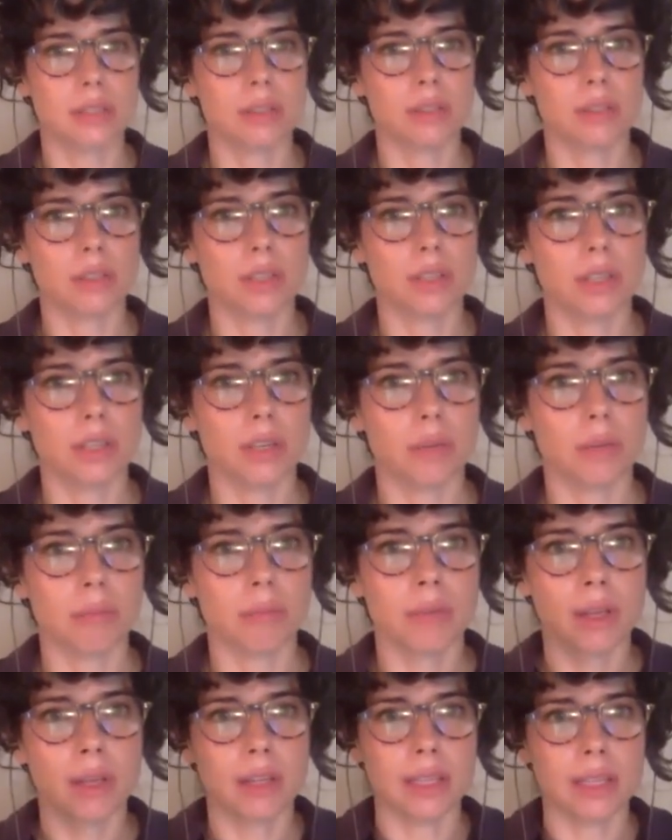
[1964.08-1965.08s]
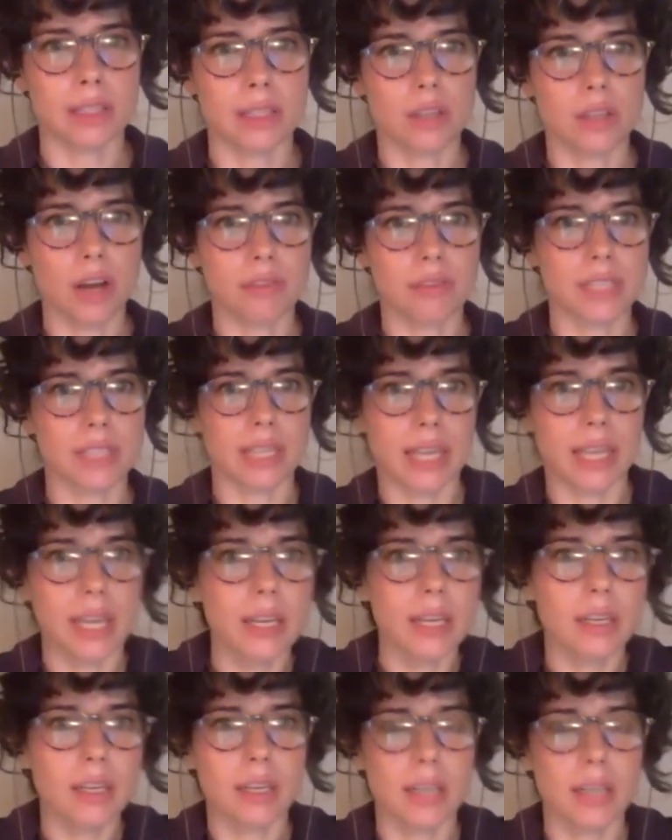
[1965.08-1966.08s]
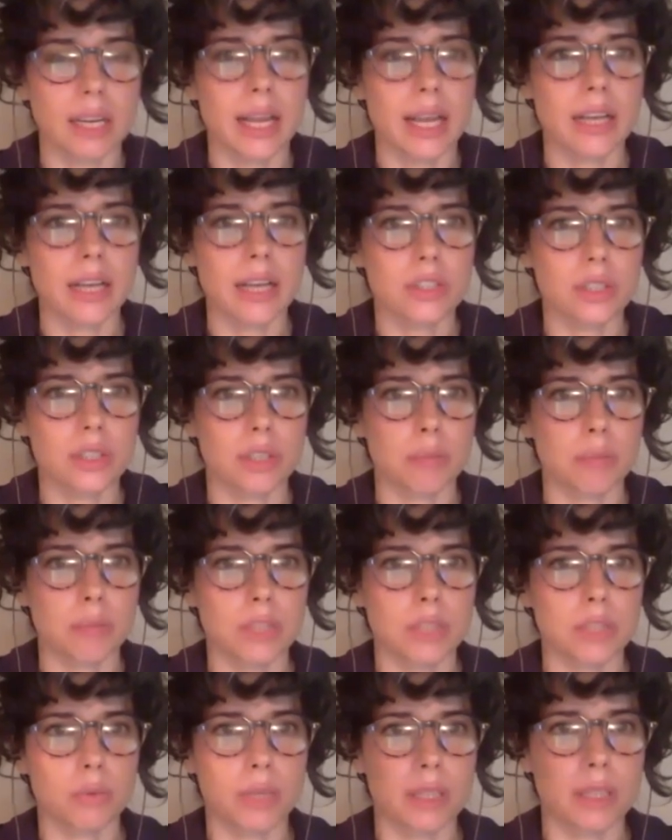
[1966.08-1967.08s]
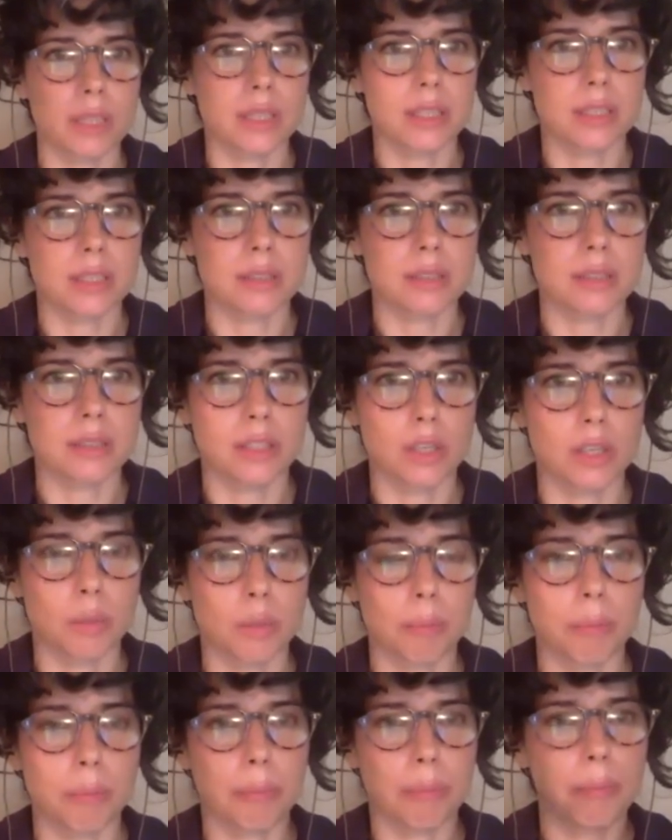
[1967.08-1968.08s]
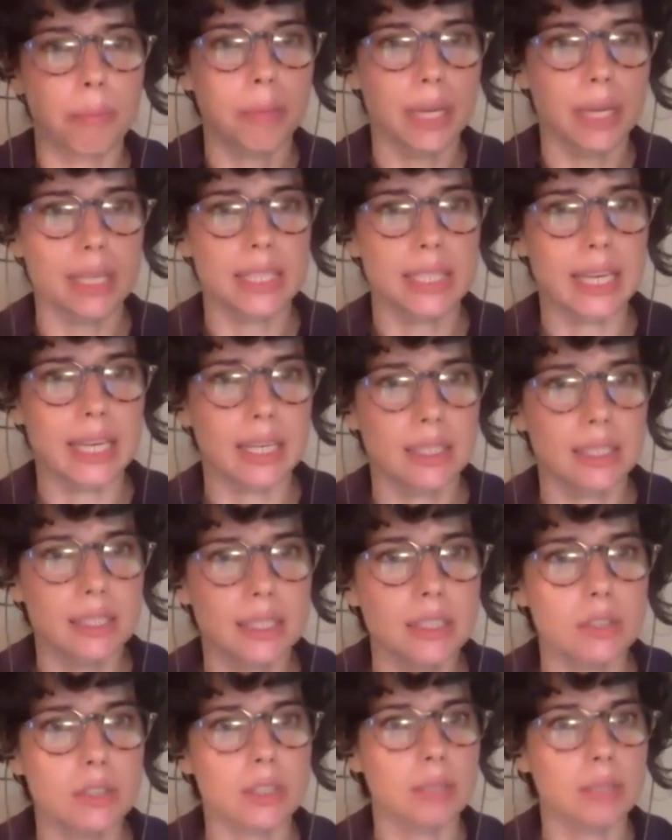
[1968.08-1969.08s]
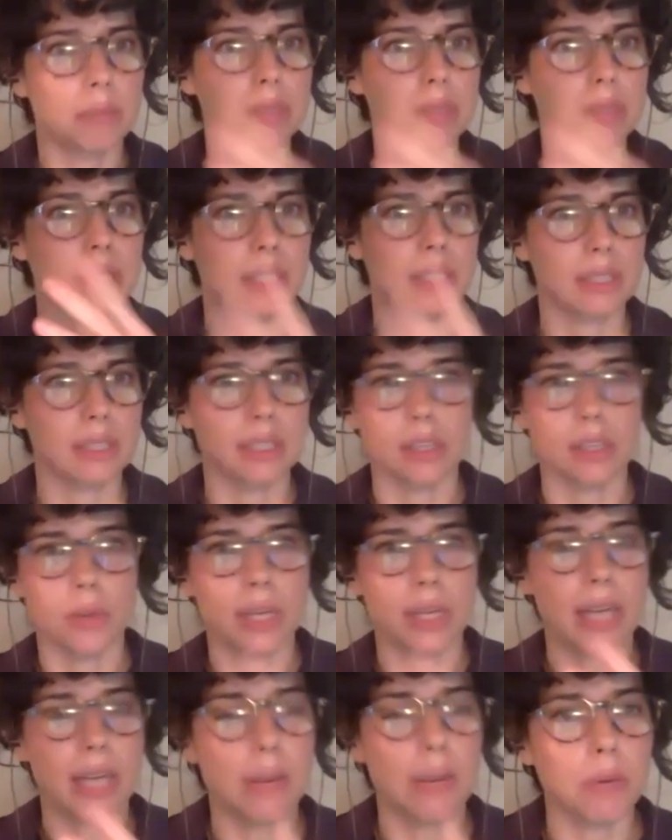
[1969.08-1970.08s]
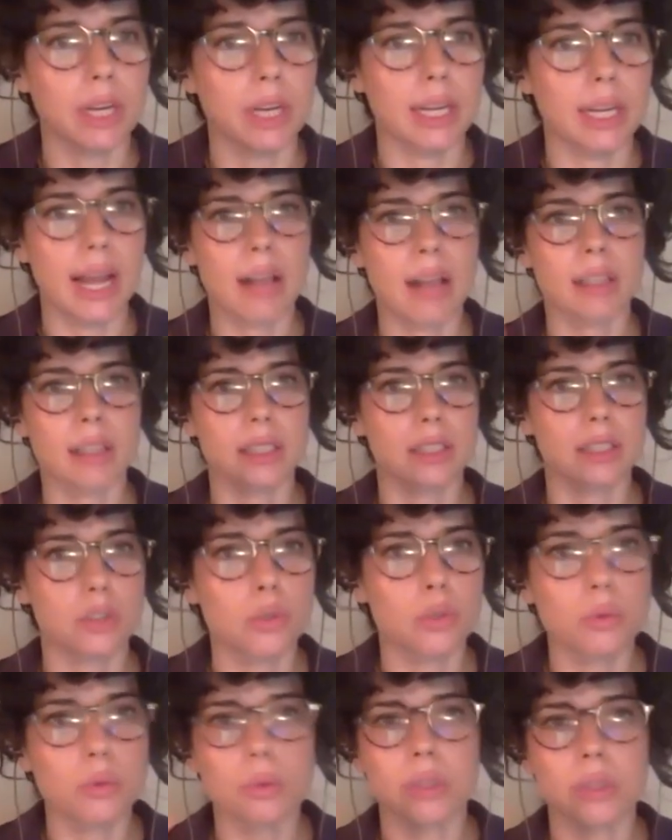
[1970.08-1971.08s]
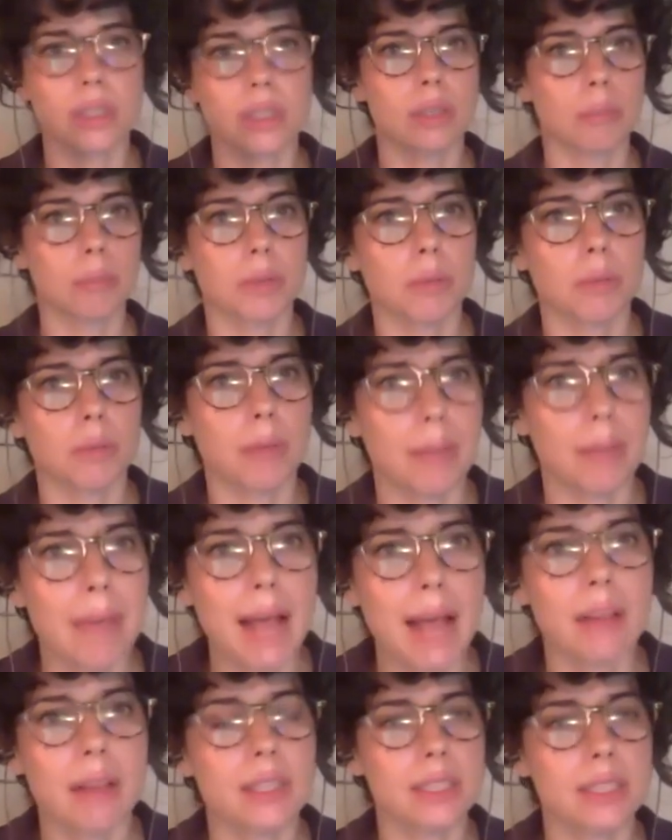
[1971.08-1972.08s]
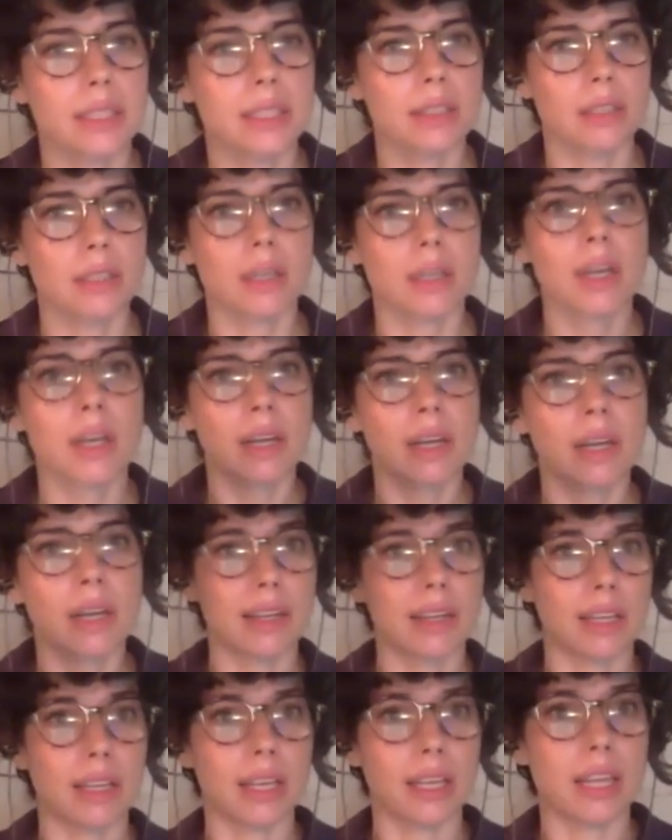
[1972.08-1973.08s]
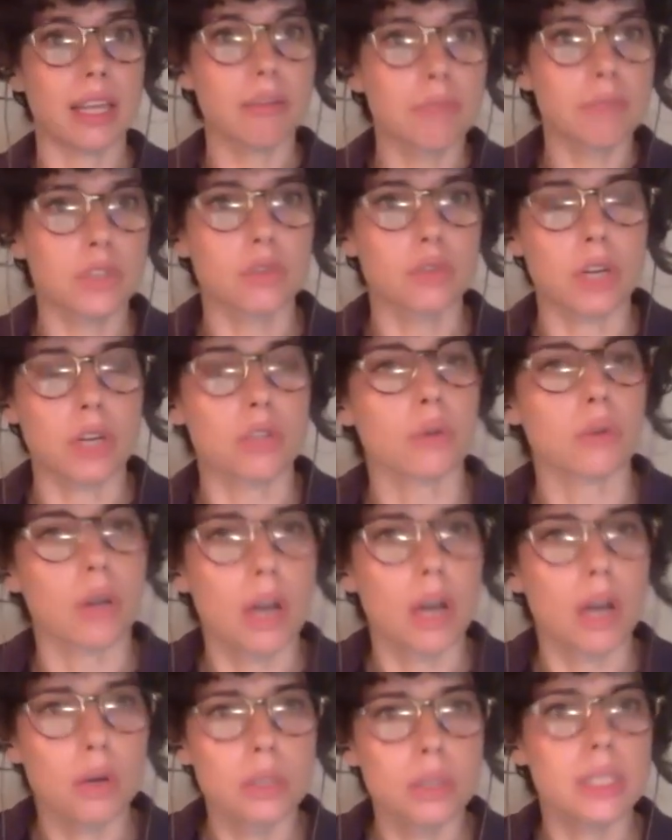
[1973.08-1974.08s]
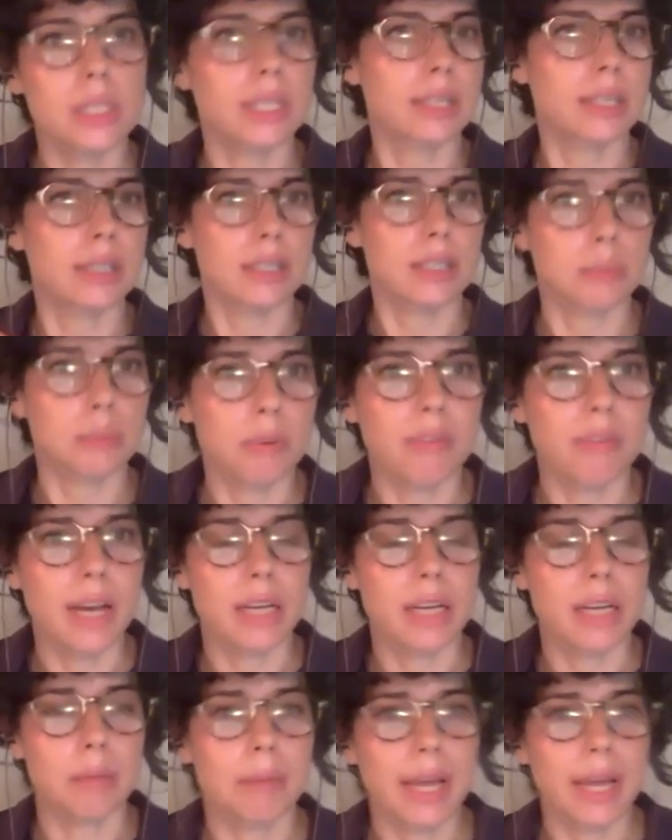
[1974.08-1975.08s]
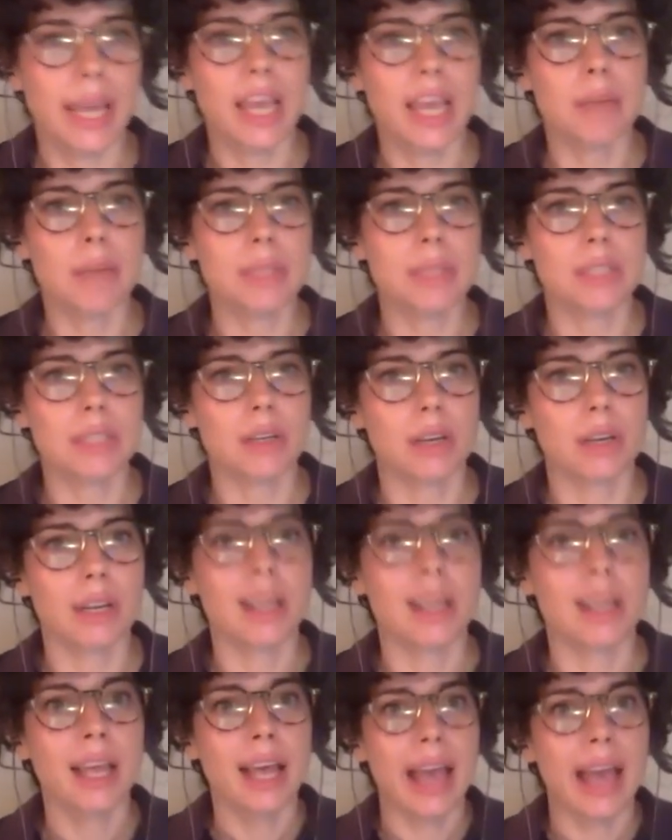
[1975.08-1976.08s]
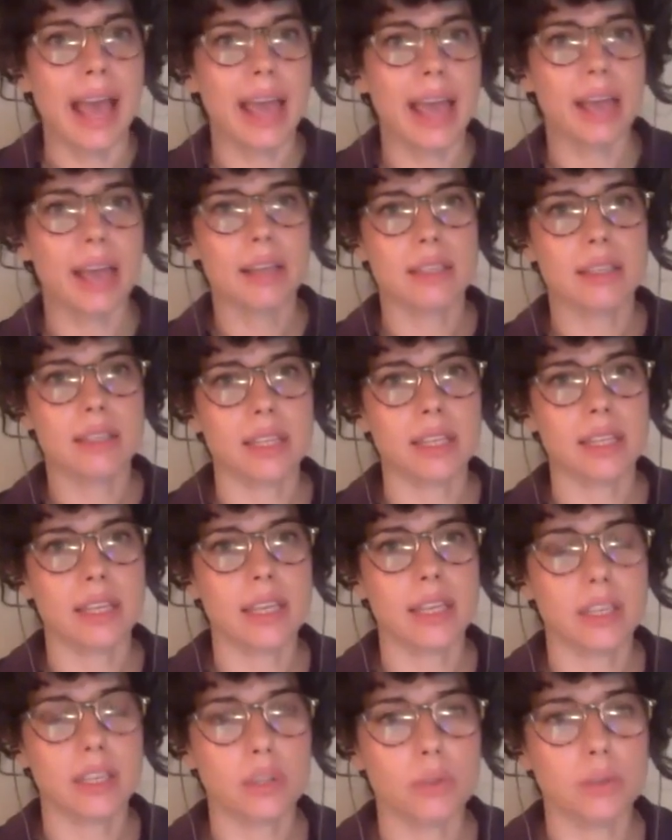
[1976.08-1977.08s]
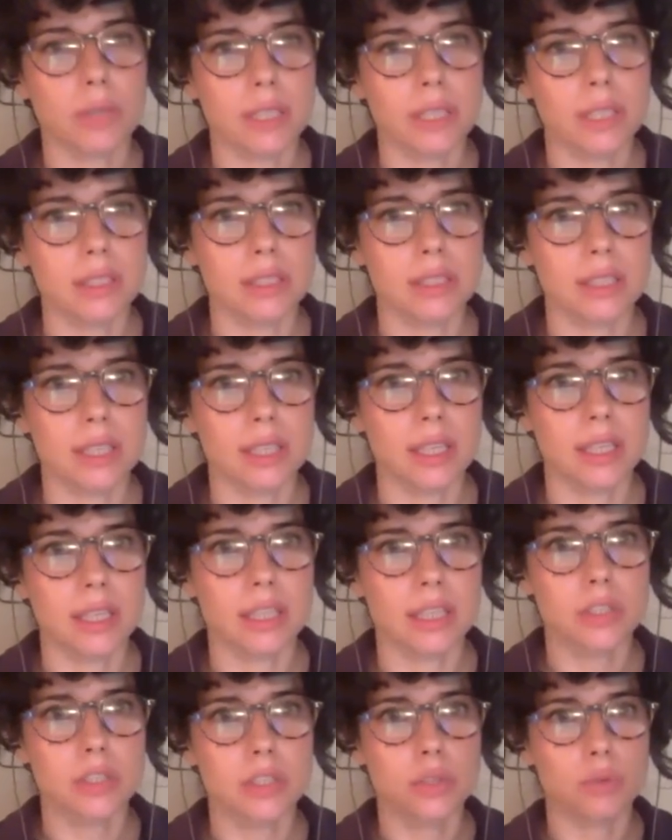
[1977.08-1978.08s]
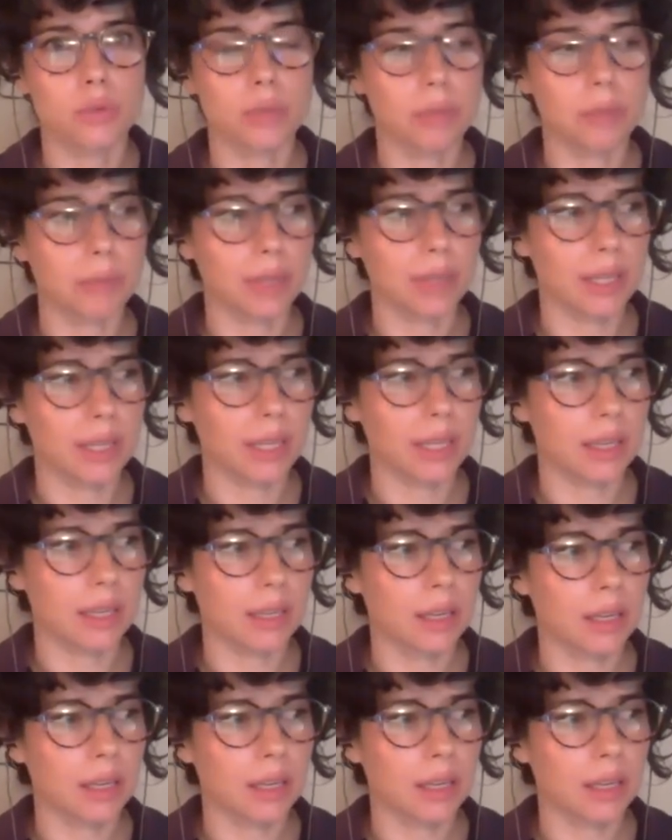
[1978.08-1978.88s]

you know this often hidden connection between these you know big data systems these you know the network analysis tools that are built by palantir the infrastructural hosting that is provided by amazon and the increase in extremely